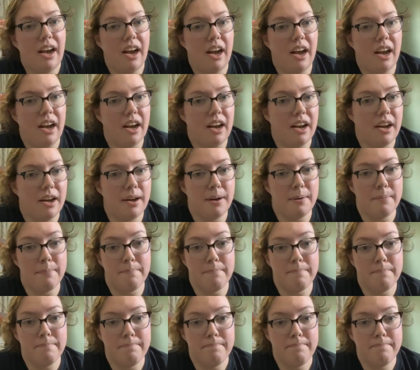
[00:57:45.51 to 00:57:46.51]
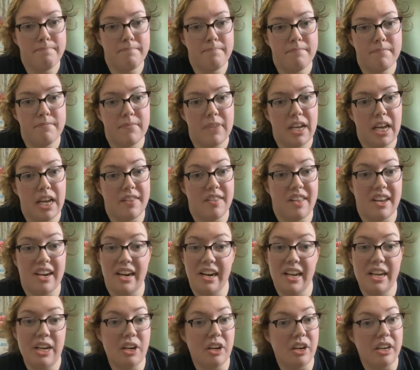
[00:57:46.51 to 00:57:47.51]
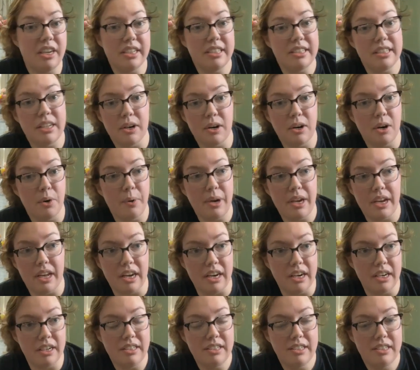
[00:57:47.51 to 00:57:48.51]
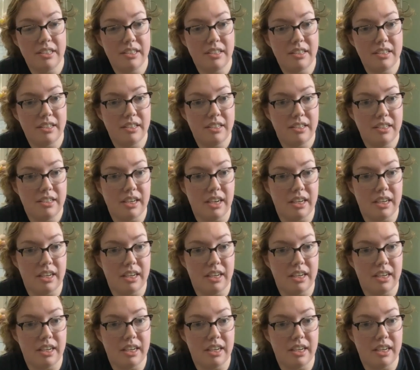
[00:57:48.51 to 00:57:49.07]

Um, and then any goodies that are going in it